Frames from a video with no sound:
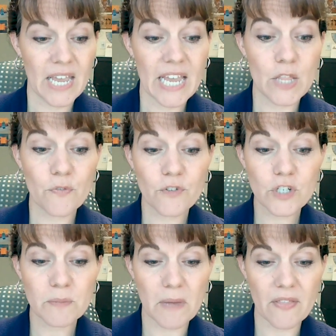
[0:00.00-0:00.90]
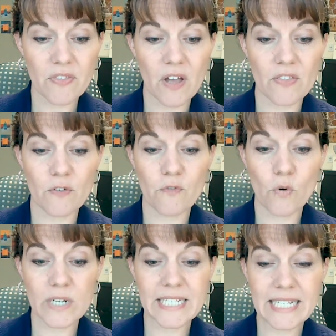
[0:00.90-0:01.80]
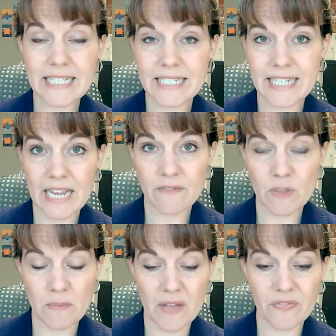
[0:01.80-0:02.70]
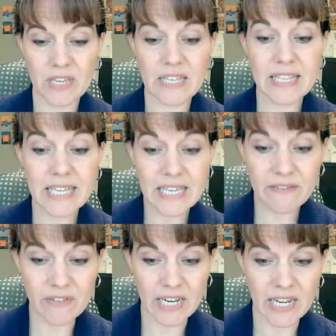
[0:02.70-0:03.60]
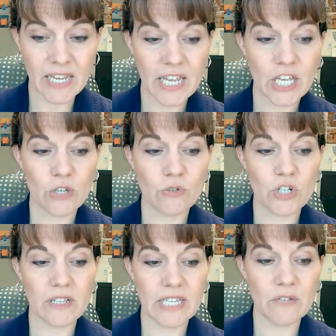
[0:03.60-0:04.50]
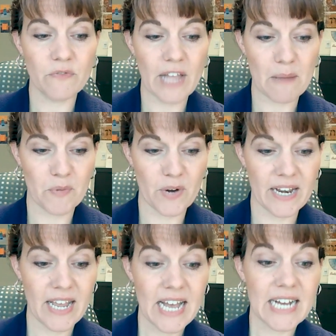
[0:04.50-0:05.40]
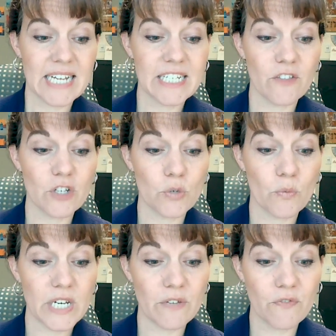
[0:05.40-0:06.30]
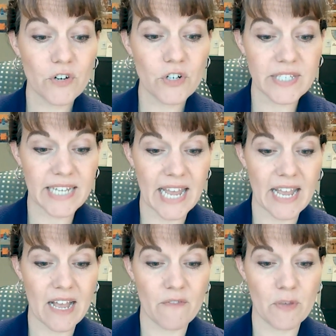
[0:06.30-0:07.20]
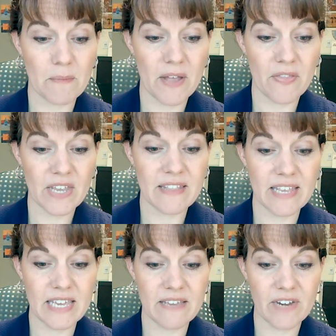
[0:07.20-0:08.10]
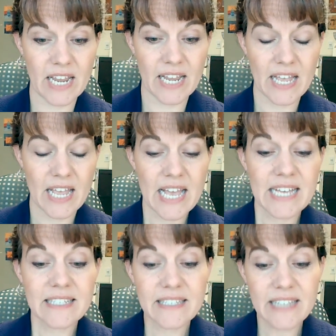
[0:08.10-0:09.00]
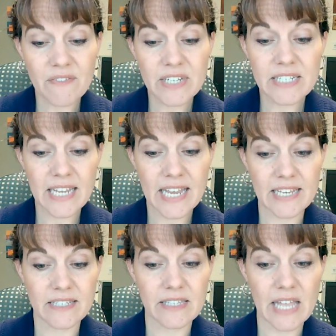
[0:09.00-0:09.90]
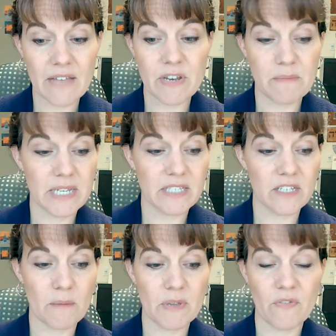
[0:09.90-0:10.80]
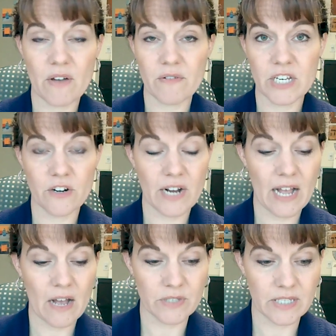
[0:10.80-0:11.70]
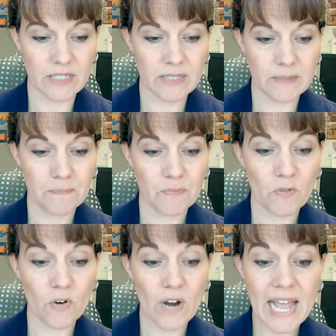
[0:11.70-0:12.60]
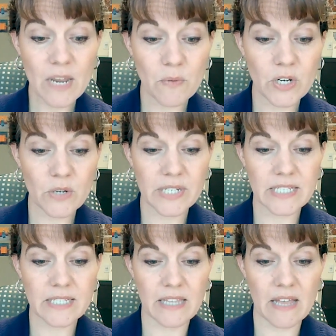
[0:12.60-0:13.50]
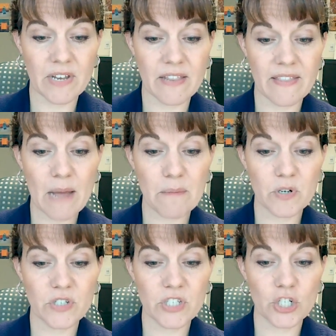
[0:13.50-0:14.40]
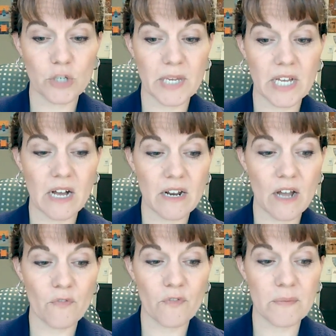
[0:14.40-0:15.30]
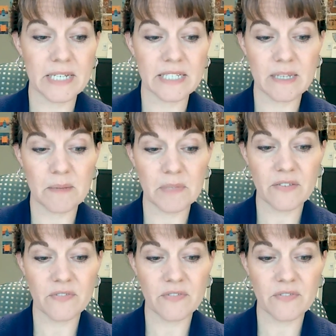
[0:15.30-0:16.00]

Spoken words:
In the first month, on the 14th day of the month, in the evening, you shall eat flatbread, until the 21st day of the month in the evening. 7 days leaven must not be found in your houses. For anyone who eats leaven, that person shall be cut off from the assembly of